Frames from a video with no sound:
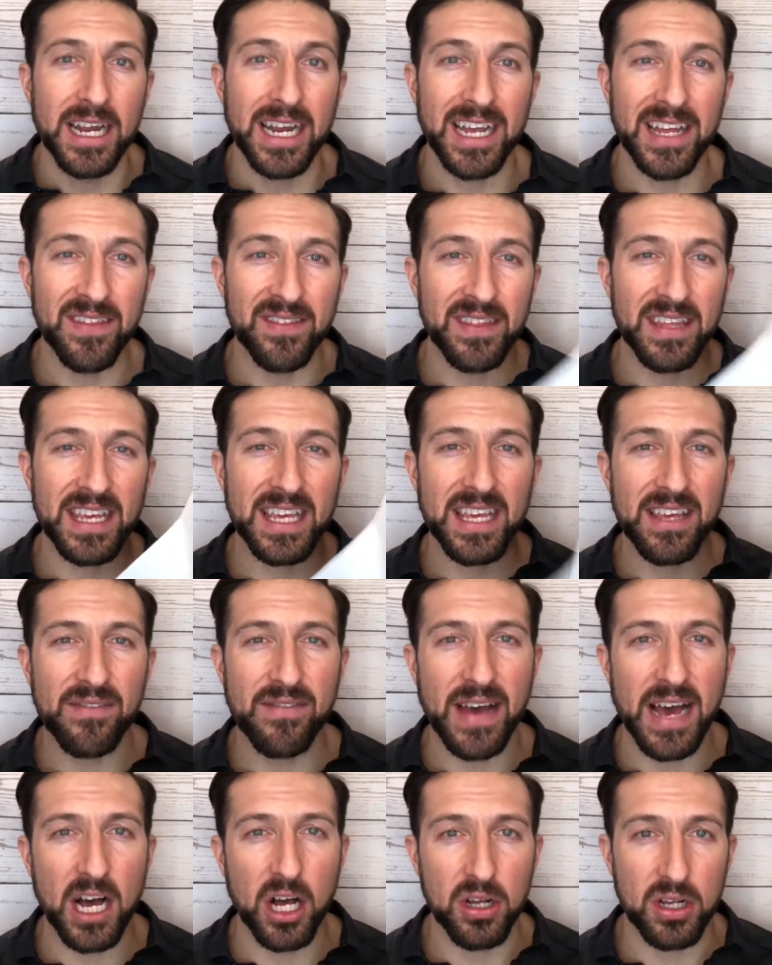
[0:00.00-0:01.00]
In the
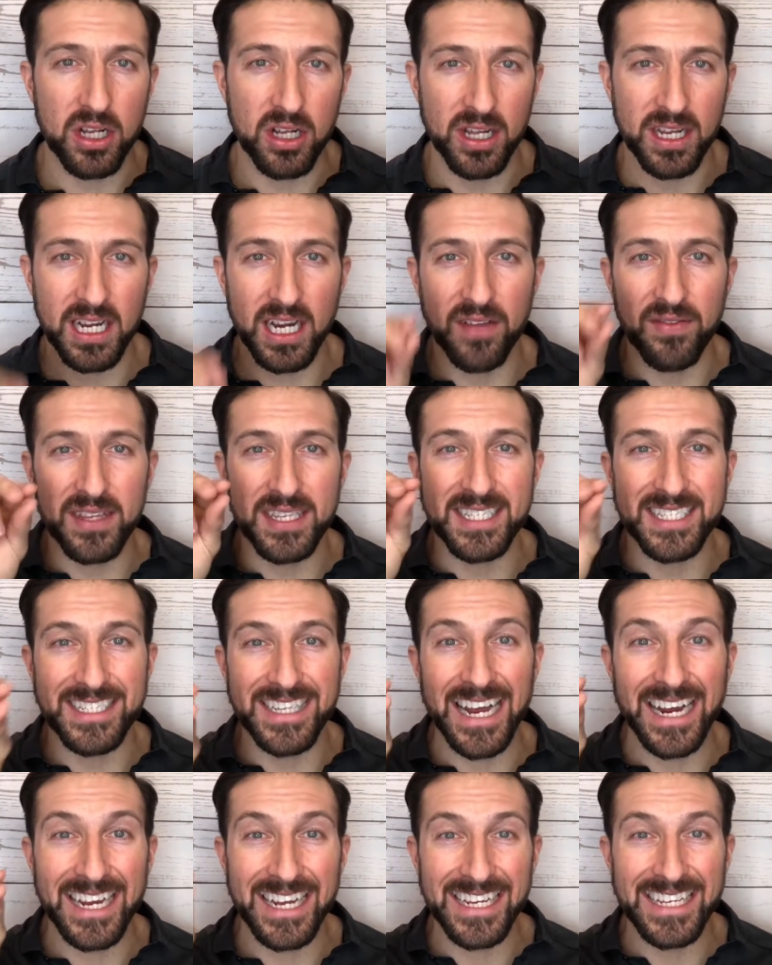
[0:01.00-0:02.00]
eval, click on the
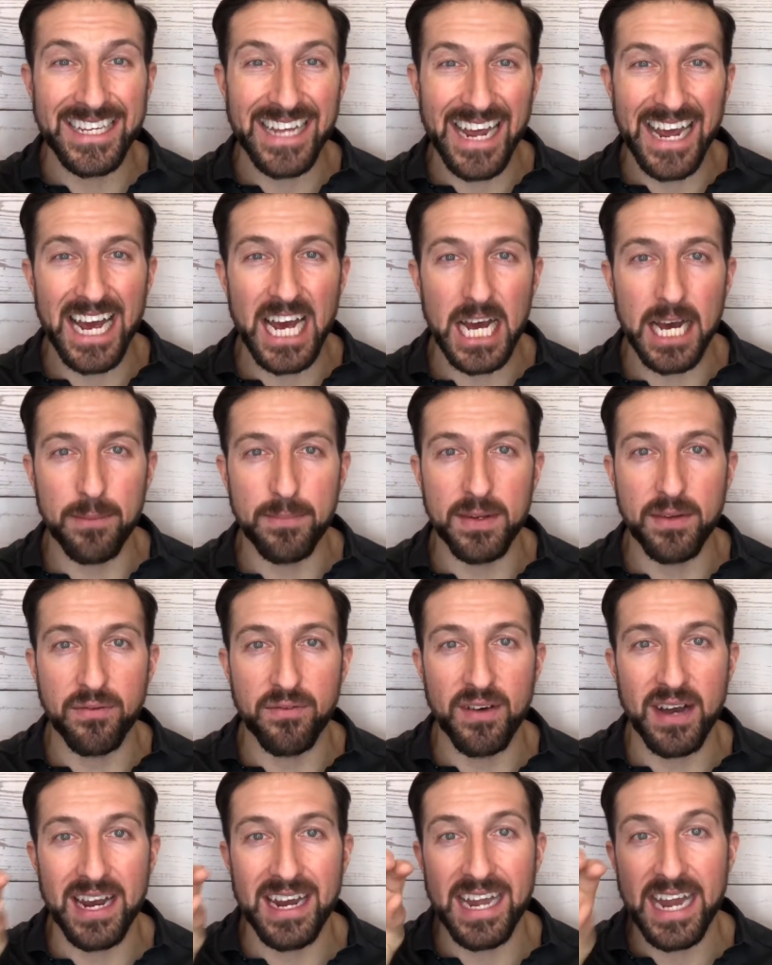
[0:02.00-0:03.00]
second tab to
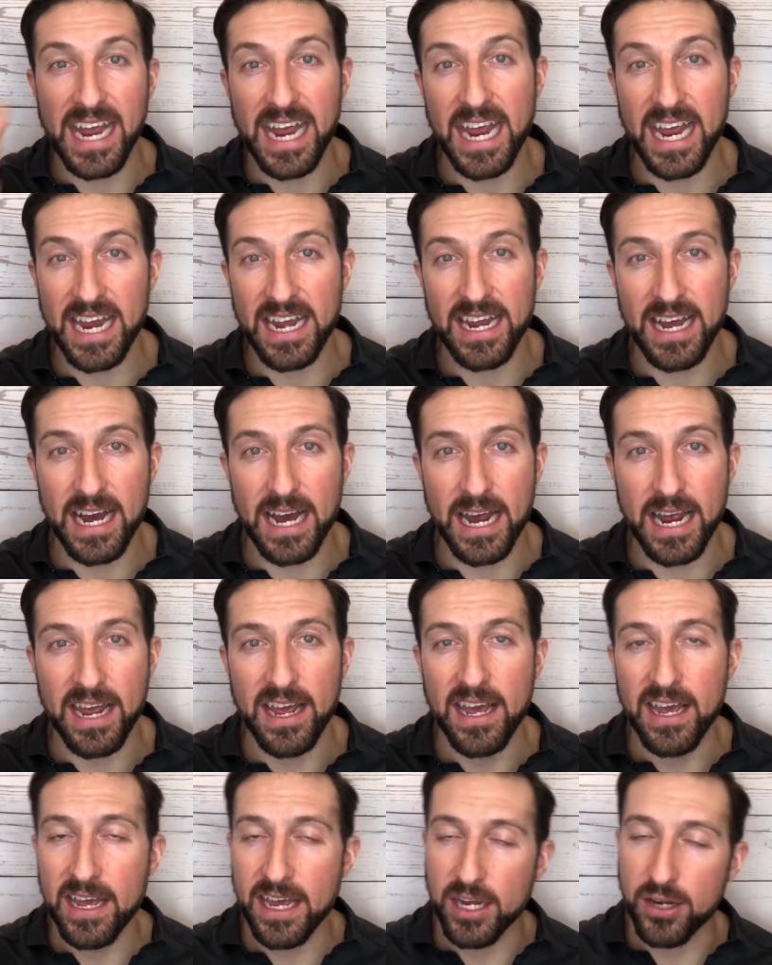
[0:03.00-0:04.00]
find hand-eye.
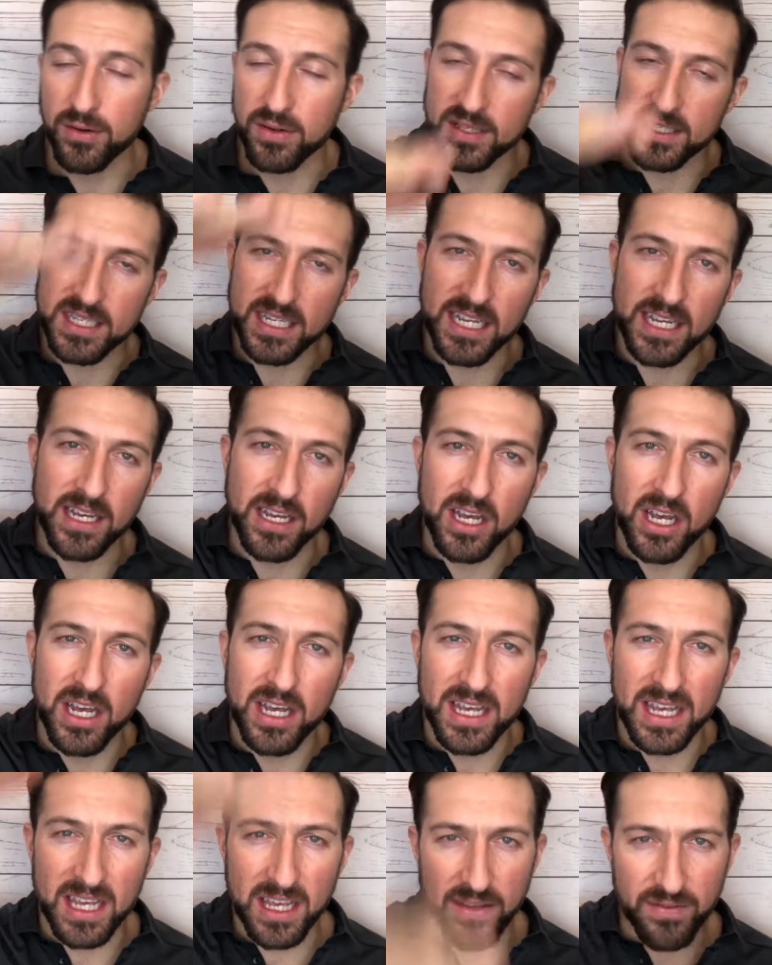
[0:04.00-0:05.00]
You can see
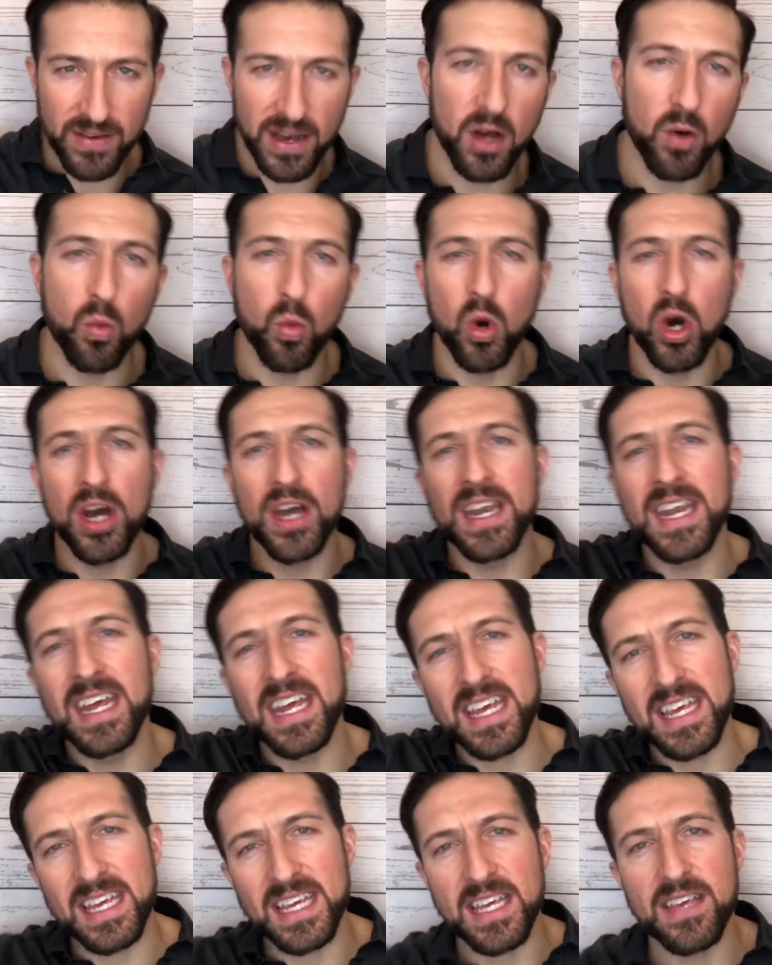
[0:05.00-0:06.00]
eval
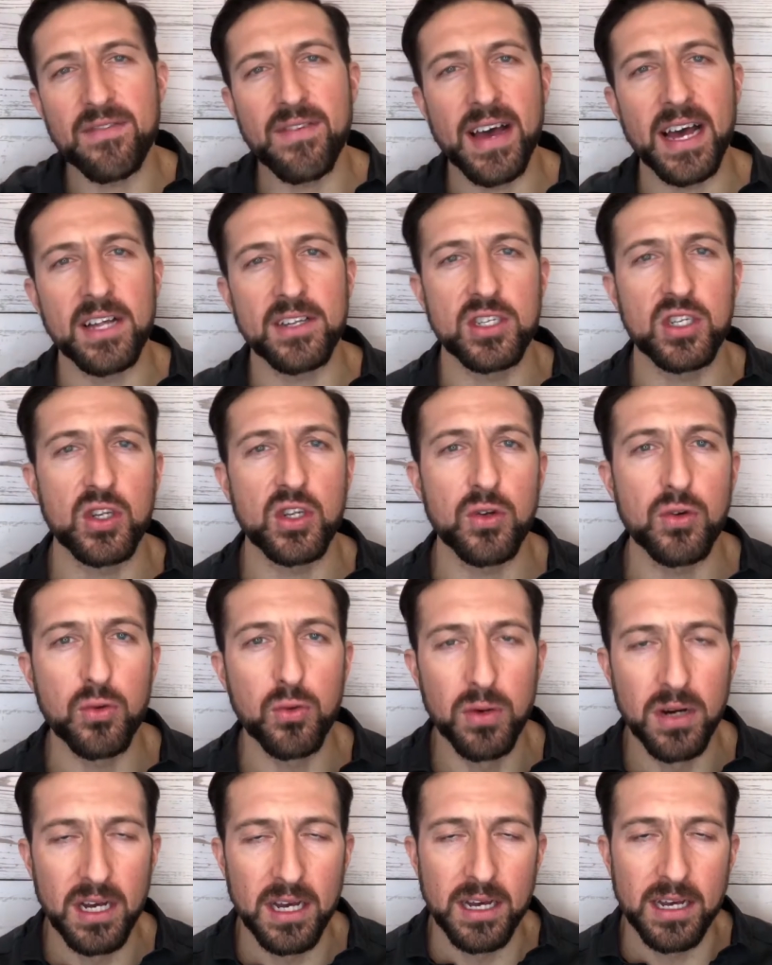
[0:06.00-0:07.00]
1, eval
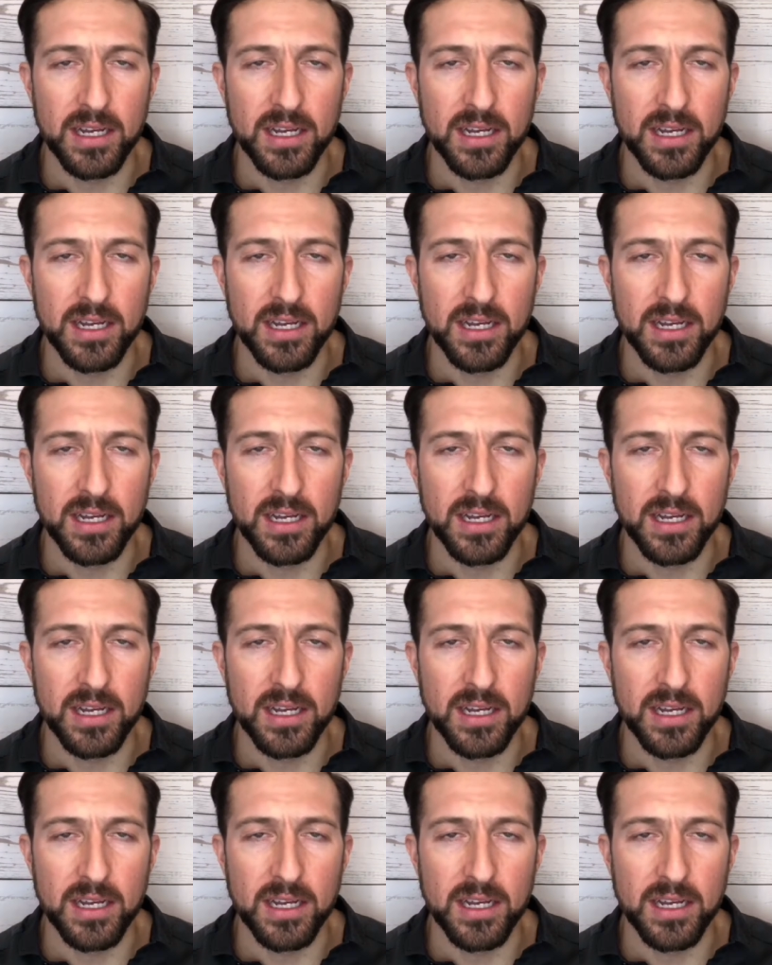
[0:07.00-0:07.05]
2.